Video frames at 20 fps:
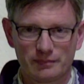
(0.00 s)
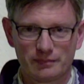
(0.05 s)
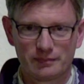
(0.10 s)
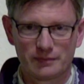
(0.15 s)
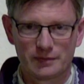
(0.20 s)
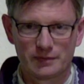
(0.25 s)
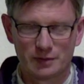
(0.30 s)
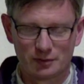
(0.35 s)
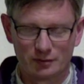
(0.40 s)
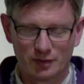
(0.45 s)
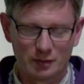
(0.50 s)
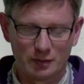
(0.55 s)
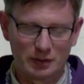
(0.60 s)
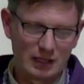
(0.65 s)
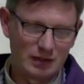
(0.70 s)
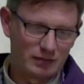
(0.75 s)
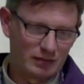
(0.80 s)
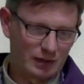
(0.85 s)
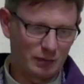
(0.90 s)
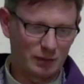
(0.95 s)
So the following
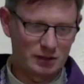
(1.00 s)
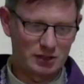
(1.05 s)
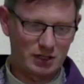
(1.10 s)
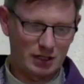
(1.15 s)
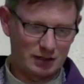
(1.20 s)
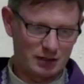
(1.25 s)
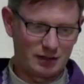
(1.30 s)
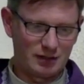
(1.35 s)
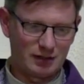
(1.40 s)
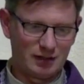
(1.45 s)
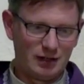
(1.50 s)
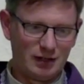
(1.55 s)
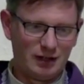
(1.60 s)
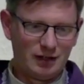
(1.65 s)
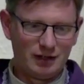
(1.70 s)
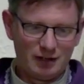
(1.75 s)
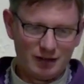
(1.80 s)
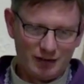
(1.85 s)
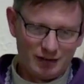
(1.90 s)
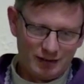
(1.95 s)
evening then when she had to,
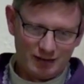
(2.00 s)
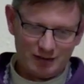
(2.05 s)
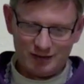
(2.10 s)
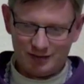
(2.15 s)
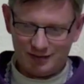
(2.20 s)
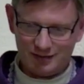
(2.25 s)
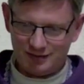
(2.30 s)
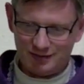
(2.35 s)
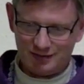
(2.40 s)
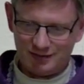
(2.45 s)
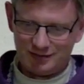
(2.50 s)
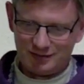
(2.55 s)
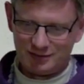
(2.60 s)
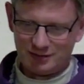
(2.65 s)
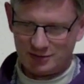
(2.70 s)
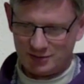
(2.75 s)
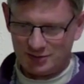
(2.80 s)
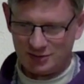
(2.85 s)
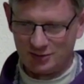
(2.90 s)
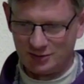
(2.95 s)
Uh,
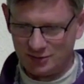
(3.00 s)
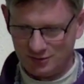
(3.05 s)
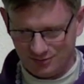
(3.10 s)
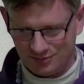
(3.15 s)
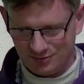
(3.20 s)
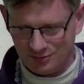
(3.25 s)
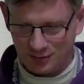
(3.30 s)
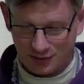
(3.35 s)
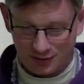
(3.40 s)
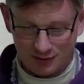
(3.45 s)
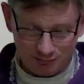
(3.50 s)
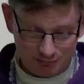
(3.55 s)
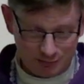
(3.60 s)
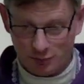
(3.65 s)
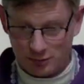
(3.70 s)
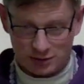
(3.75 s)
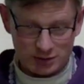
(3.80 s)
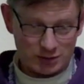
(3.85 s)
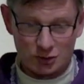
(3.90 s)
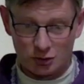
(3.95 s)
when it
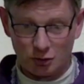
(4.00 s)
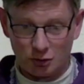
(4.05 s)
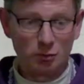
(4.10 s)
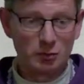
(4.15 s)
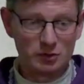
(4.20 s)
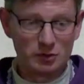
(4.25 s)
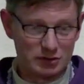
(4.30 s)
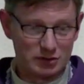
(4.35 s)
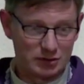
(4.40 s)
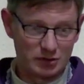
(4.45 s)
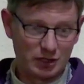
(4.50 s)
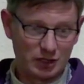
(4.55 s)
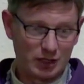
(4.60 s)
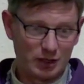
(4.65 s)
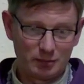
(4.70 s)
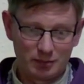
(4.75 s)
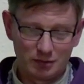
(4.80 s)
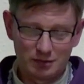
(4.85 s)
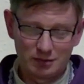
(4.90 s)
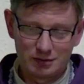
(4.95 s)
was someone's job
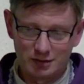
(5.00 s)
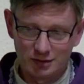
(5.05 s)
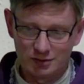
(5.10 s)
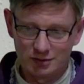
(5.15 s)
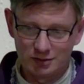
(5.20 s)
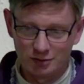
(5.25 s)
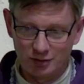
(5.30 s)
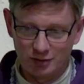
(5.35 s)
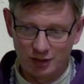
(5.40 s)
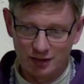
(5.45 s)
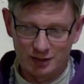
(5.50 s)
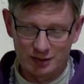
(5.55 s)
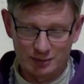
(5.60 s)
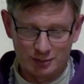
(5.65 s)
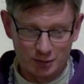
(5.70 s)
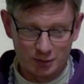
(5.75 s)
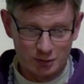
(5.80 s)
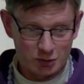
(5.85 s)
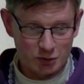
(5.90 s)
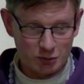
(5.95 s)
to, to drain the
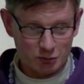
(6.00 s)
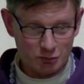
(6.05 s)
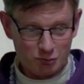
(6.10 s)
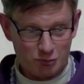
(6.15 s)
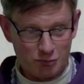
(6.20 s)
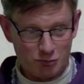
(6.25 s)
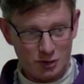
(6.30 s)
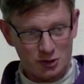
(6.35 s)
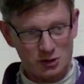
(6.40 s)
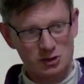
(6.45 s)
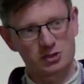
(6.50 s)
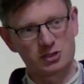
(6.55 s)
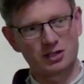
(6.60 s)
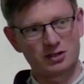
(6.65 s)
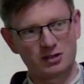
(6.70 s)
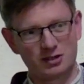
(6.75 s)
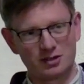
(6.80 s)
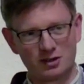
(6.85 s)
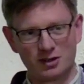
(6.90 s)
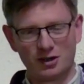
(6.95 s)
spuds, she rushes
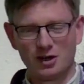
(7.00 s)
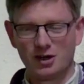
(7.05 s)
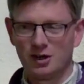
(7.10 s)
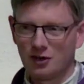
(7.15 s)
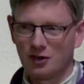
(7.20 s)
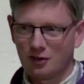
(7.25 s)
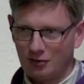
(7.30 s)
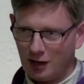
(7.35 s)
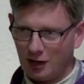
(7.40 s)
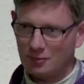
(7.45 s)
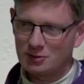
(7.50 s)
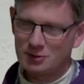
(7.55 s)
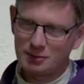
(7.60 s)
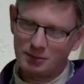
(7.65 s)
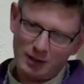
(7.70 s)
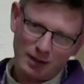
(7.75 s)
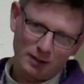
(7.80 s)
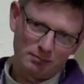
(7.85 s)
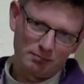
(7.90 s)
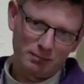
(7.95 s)
there, grabs the
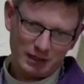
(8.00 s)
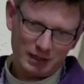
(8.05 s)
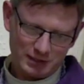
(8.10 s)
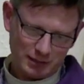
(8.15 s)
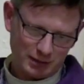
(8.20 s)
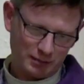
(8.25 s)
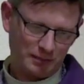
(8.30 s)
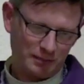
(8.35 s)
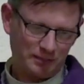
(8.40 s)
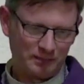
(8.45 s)
pot, picks it up,